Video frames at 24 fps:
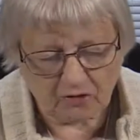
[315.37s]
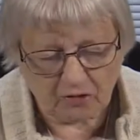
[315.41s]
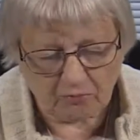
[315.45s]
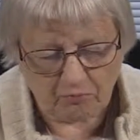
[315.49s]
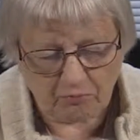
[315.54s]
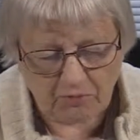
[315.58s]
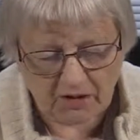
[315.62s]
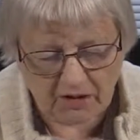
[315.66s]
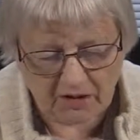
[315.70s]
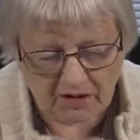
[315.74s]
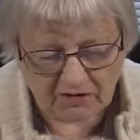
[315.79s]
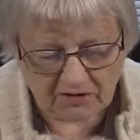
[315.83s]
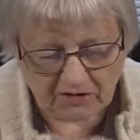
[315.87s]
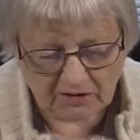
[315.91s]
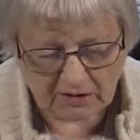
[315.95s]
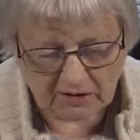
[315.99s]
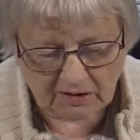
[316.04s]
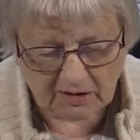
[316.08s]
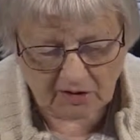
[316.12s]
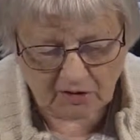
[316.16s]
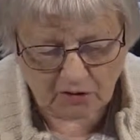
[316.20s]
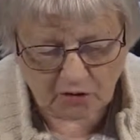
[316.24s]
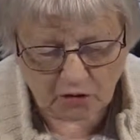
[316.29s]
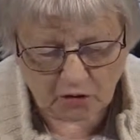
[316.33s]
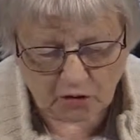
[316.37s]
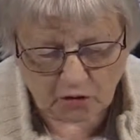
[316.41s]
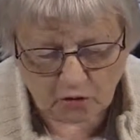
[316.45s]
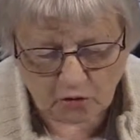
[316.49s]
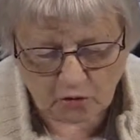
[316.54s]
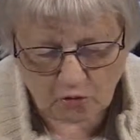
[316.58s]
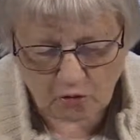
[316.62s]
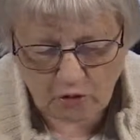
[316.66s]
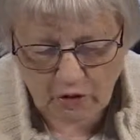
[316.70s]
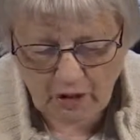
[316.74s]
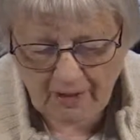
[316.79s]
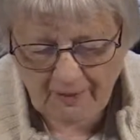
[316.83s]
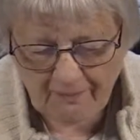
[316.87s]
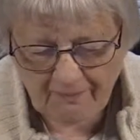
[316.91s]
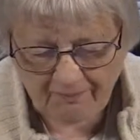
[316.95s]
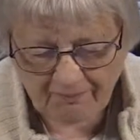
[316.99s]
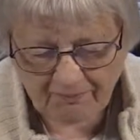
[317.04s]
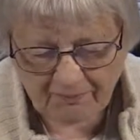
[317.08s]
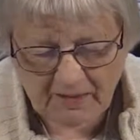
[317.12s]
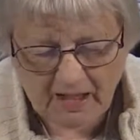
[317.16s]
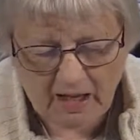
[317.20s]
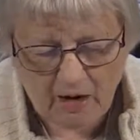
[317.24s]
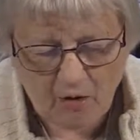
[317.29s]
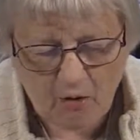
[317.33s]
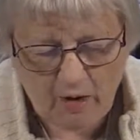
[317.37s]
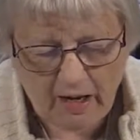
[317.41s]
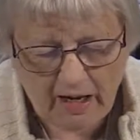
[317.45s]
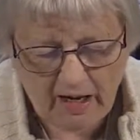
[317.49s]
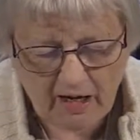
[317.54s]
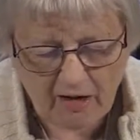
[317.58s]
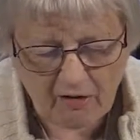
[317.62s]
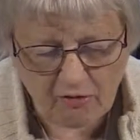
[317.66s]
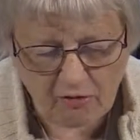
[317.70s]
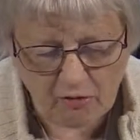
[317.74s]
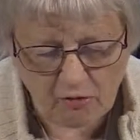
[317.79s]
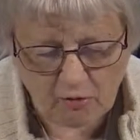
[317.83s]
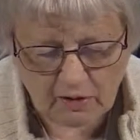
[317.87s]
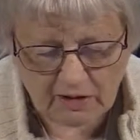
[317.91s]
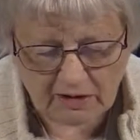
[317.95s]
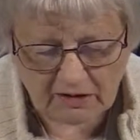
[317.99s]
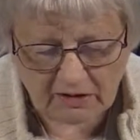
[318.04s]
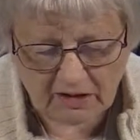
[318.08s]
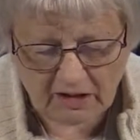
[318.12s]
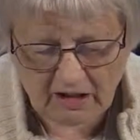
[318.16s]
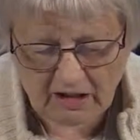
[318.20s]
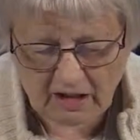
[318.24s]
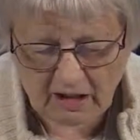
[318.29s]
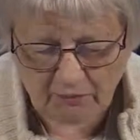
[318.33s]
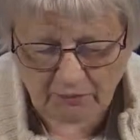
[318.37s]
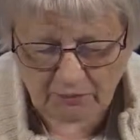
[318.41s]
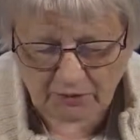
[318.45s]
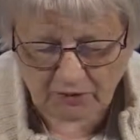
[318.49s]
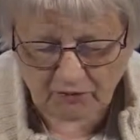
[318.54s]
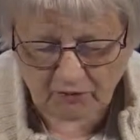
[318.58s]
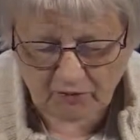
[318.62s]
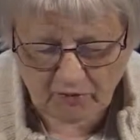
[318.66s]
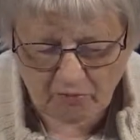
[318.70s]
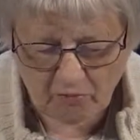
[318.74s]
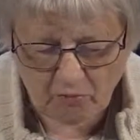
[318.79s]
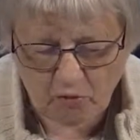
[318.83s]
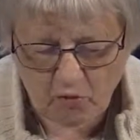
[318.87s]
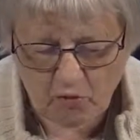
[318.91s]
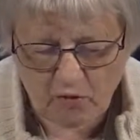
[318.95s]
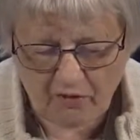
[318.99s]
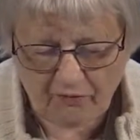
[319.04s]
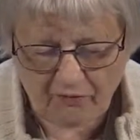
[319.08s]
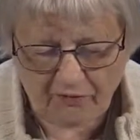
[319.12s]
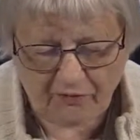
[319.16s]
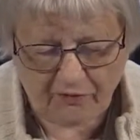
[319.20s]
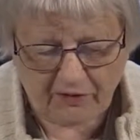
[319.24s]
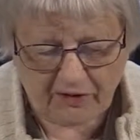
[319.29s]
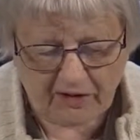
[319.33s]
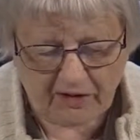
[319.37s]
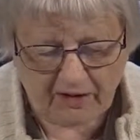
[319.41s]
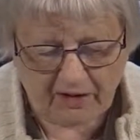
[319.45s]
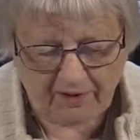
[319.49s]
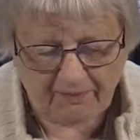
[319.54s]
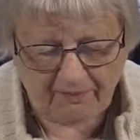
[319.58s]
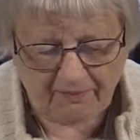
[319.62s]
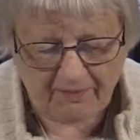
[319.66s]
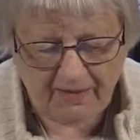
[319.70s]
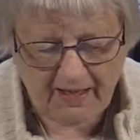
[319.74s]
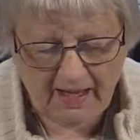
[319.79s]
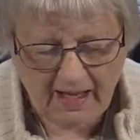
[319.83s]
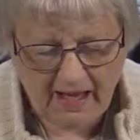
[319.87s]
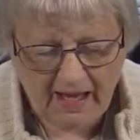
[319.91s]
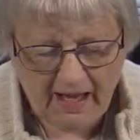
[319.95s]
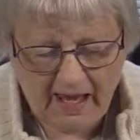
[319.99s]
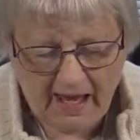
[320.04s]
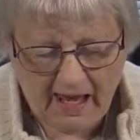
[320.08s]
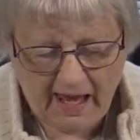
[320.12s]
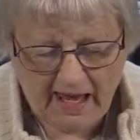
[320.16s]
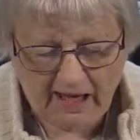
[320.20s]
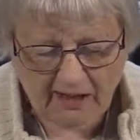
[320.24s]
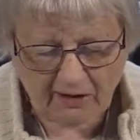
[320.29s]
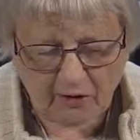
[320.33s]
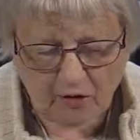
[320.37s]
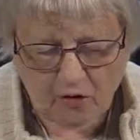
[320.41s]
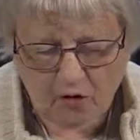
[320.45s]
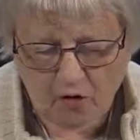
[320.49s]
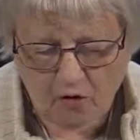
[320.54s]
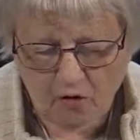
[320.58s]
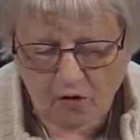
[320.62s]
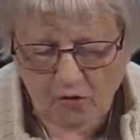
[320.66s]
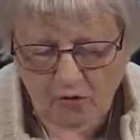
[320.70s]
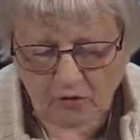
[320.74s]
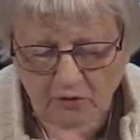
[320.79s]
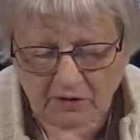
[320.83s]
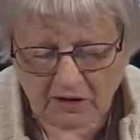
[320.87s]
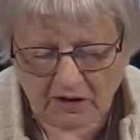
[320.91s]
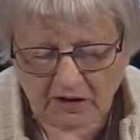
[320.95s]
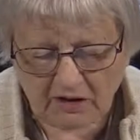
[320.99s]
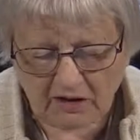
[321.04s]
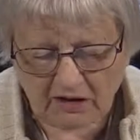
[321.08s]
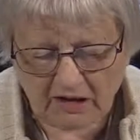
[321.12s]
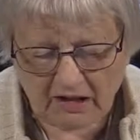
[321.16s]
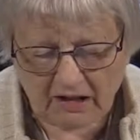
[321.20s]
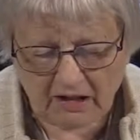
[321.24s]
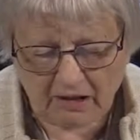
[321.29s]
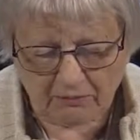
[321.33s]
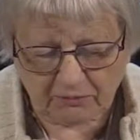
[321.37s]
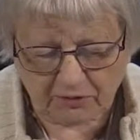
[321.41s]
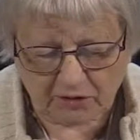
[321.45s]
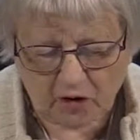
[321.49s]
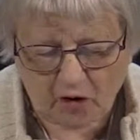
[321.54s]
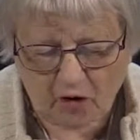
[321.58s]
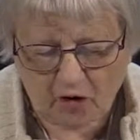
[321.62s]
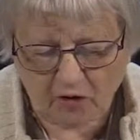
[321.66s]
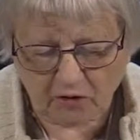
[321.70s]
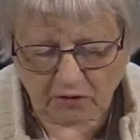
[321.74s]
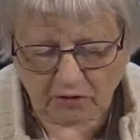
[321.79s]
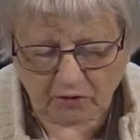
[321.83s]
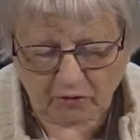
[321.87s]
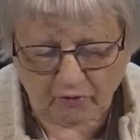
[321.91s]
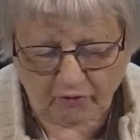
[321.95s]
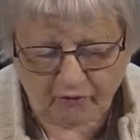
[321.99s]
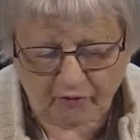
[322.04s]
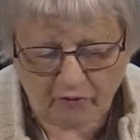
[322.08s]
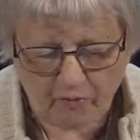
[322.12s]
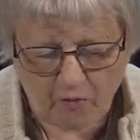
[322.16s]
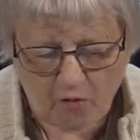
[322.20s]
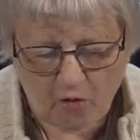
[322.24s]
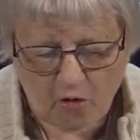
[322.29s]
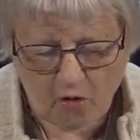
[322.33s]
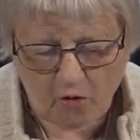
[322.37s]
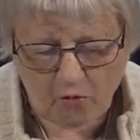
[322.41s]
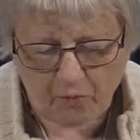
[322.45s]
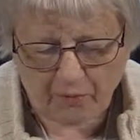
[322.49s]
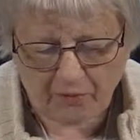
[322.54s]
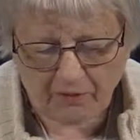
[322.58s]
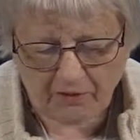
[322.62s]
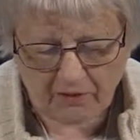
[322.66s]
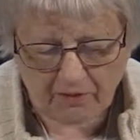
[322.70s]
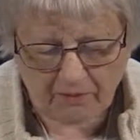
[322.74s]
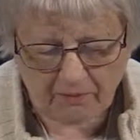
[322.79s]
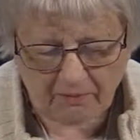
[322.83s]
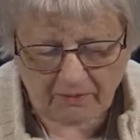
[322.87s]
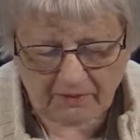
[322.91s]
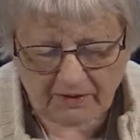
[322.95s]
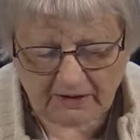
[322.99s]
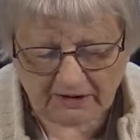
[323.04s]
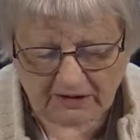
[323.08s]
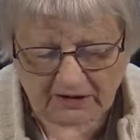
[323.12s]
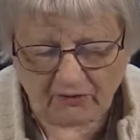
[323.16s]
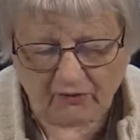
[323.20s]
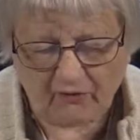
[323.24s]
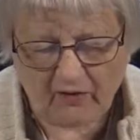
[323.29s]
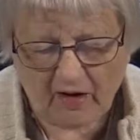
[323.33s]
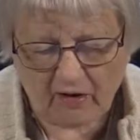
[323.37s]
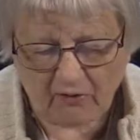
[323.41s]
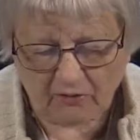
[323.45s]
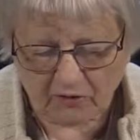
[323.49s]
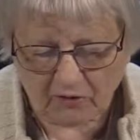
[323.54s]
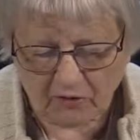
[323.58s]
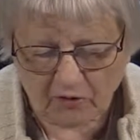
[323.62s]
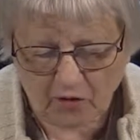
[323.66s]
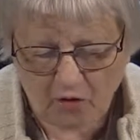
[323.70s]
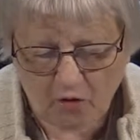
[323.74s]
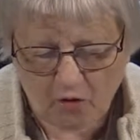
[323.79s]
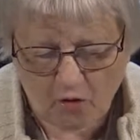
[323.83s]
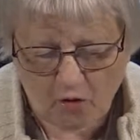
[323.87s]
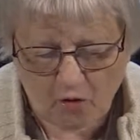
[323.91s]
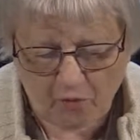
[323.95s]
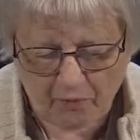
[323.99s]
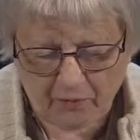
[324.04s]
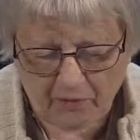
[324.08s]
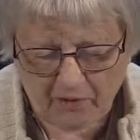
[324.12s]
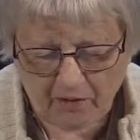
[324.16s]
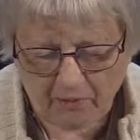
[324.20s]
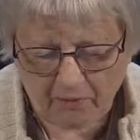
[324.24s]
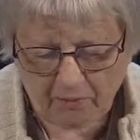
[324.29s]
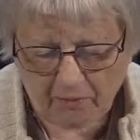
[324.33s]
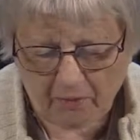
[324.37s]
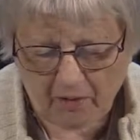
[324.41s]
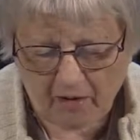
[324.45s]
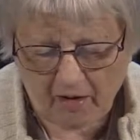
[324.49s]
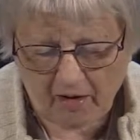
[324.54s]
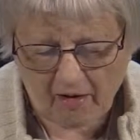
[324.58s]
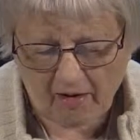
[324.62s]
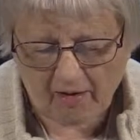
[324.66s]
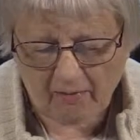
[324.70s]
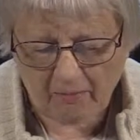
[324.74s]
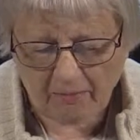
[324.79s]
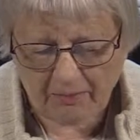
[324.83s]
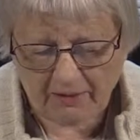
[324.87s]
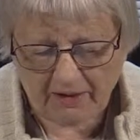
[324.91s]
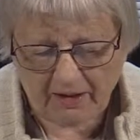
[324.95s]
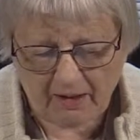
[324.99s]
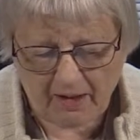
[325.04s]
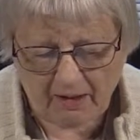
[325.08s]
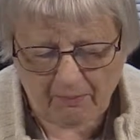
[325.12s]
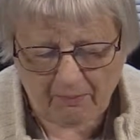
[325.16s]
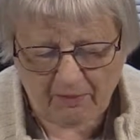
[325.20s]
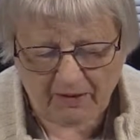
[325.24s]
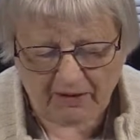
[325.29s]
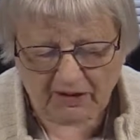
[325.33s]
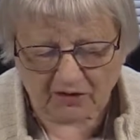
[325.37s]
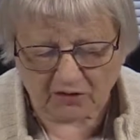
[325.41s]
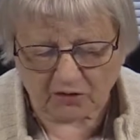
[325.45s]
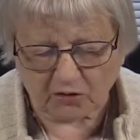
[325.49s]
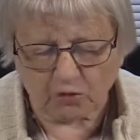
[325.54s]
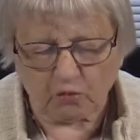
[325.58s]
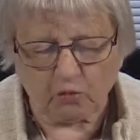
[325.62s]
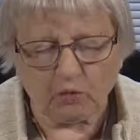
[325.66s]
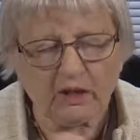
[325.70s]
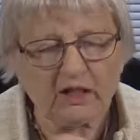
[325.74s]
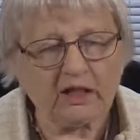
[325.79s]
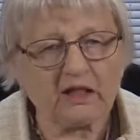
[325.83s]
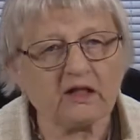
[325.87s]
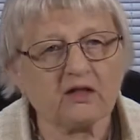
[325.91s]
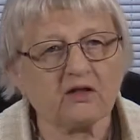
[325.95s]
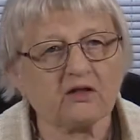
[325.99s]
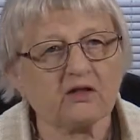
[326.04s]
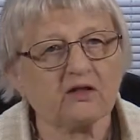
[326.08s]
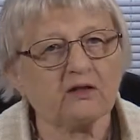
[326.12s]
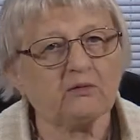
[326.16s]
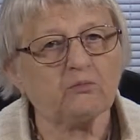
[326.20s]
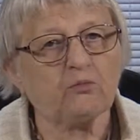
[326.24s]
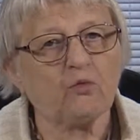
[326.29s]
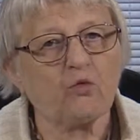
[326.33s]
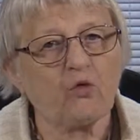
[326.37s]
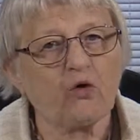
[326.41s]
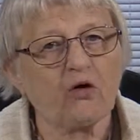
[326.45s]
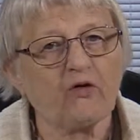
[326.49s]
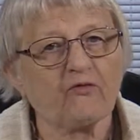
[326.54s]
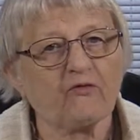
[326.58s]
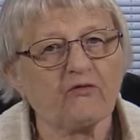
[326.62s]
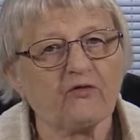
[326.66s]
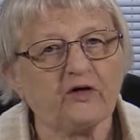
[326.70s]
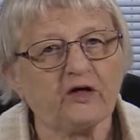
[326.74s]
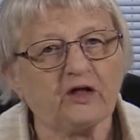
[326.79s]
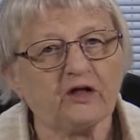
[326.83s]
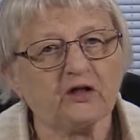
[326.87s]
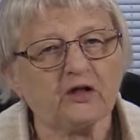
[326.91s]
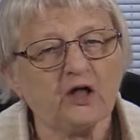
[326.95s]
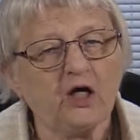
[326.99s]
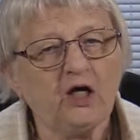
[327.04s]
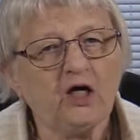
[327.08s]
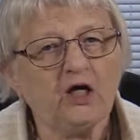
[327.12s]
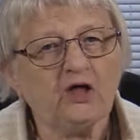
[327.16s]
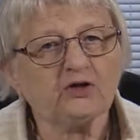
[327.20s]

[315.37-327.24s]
To me, it's an issue. Now, heroin comes from morphine, and codeine comes also from opium that's found in the opium pot, but it's weaker than morphine.